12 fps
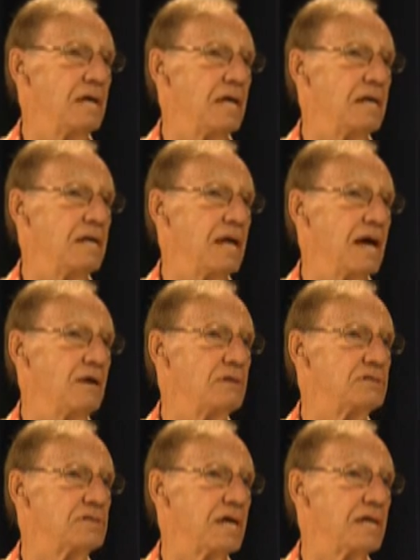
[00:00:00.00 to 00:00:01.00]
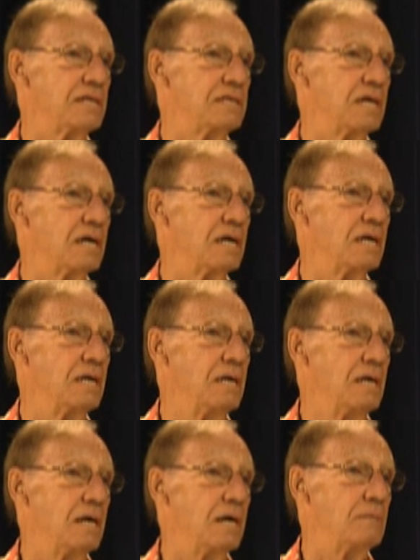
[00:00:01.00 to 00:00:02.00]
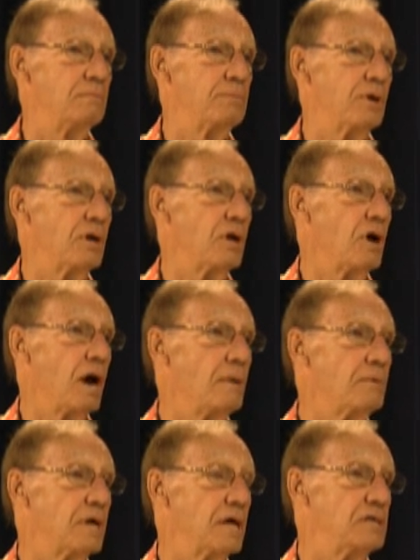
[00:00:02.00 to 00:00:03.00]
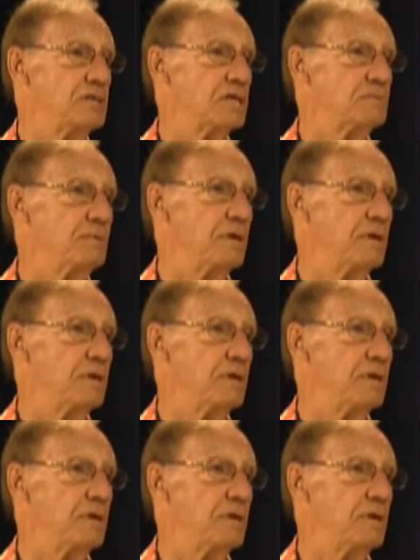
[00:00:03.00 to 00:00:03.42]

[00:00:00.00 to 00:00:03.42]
and announce that uh, Pearl Harbor had just